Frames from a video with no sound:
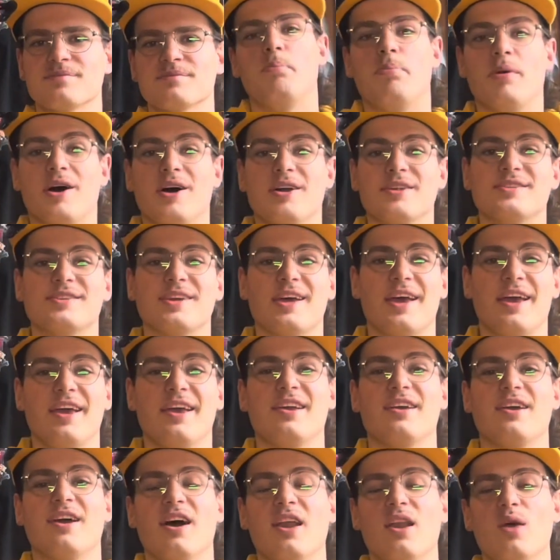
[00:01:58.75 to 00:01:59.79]
But a
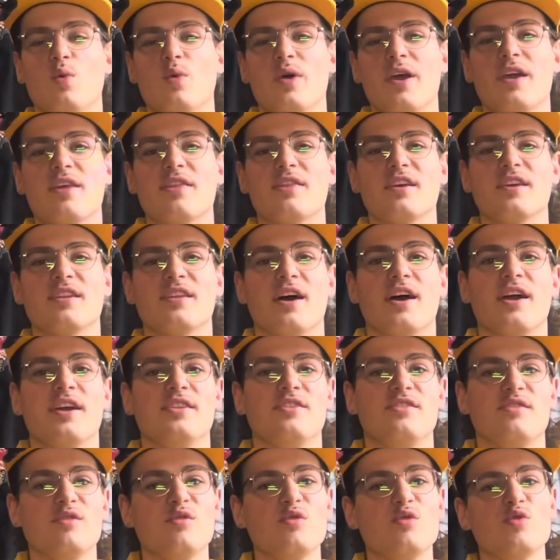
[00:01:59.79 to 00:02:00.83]
colorway that I
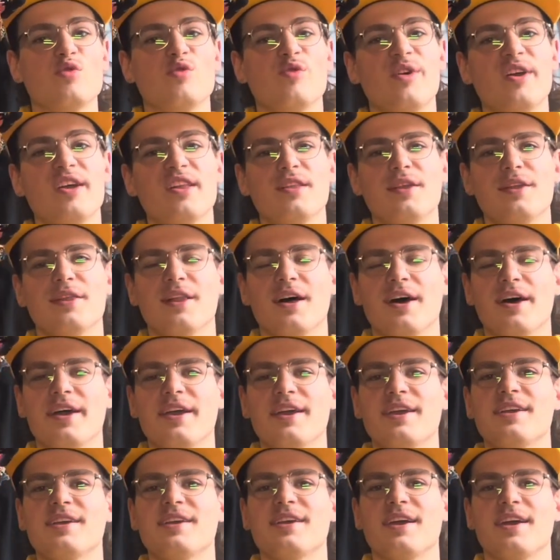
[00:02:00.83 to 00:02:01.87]
do really
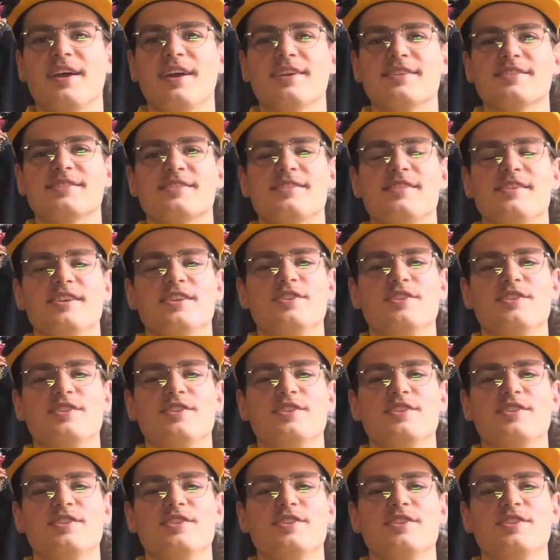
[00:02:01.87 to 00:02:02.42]
like is the